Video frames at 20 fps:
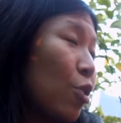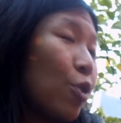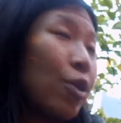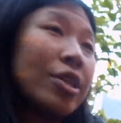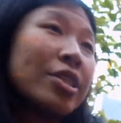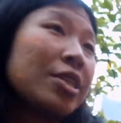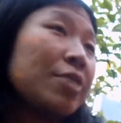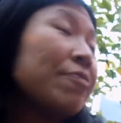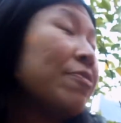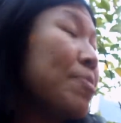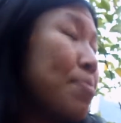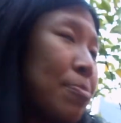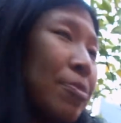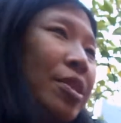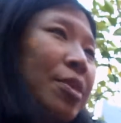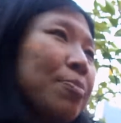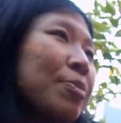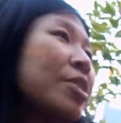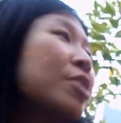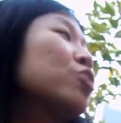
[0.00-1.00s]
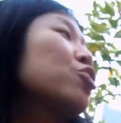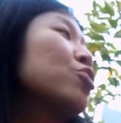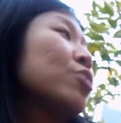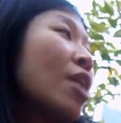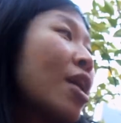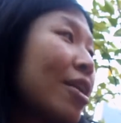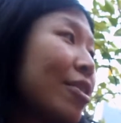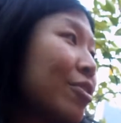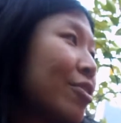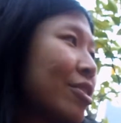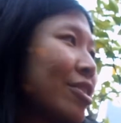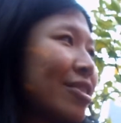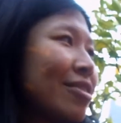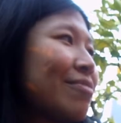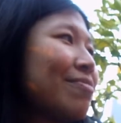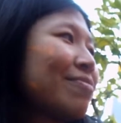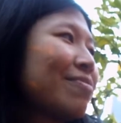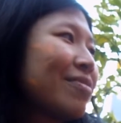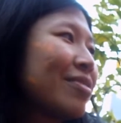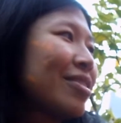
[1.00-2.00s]
Or diminishing others.
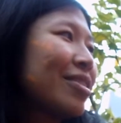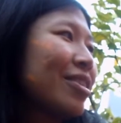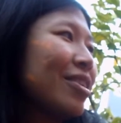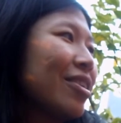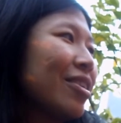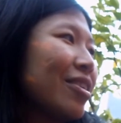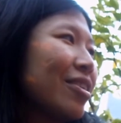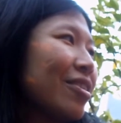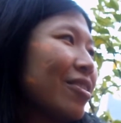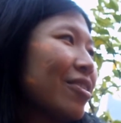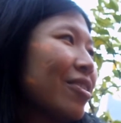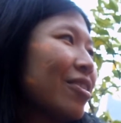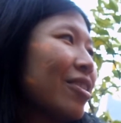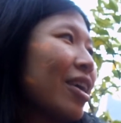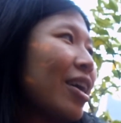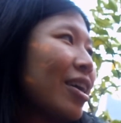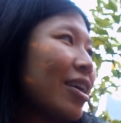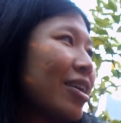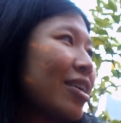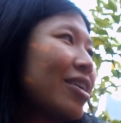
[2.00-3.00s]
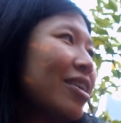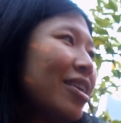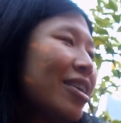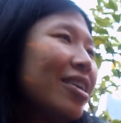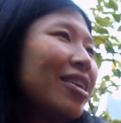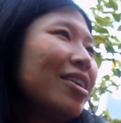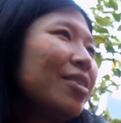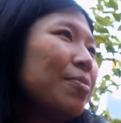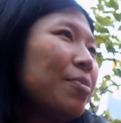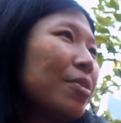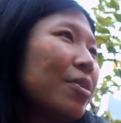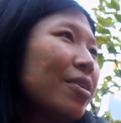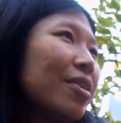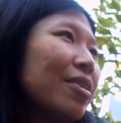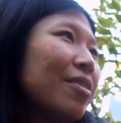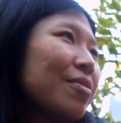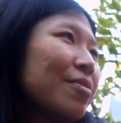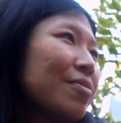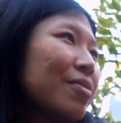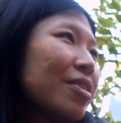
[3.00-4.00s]
Like
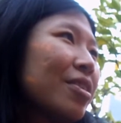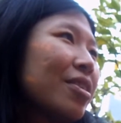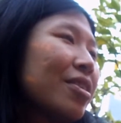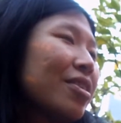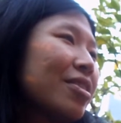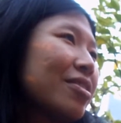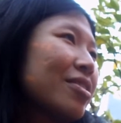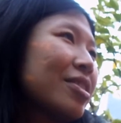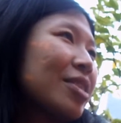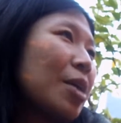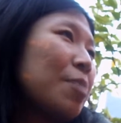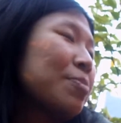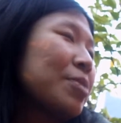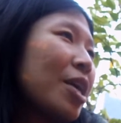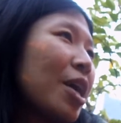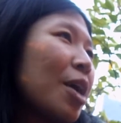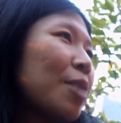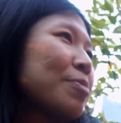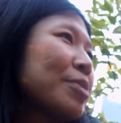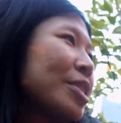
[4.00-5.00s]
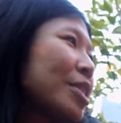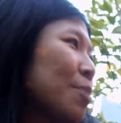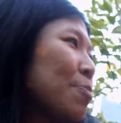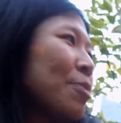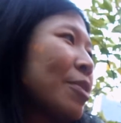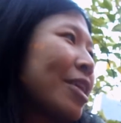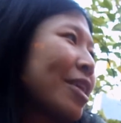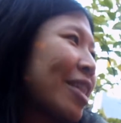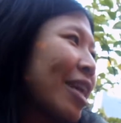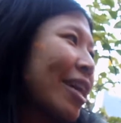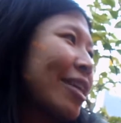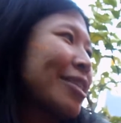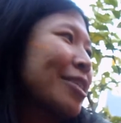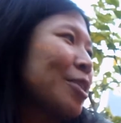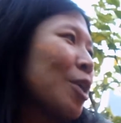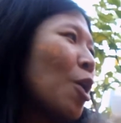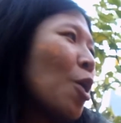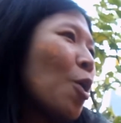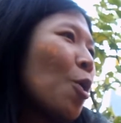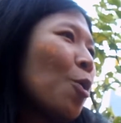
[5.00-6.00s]
sometimes sibling has
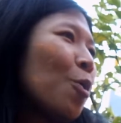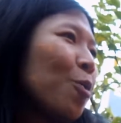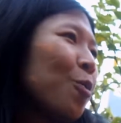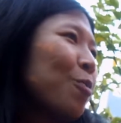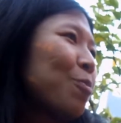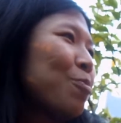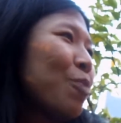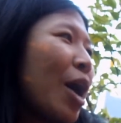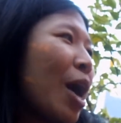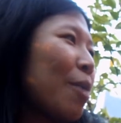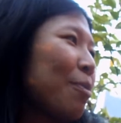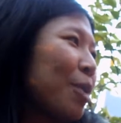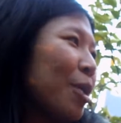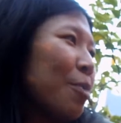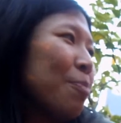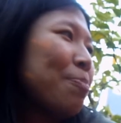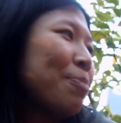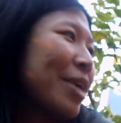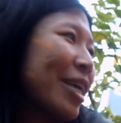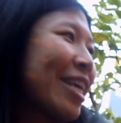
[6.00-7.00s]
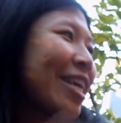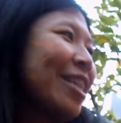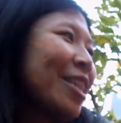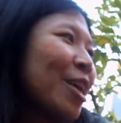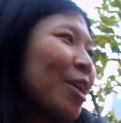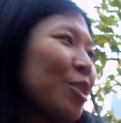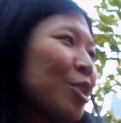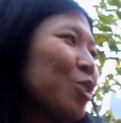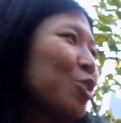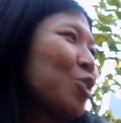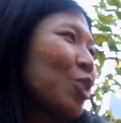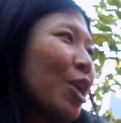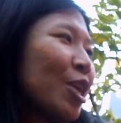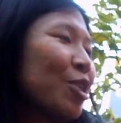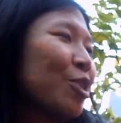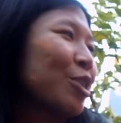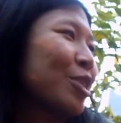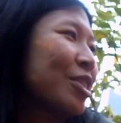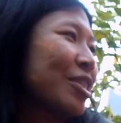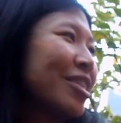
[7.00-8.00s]
no problem picking on each
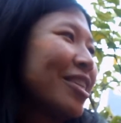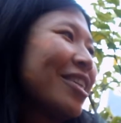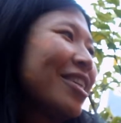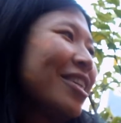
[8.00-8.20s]
other's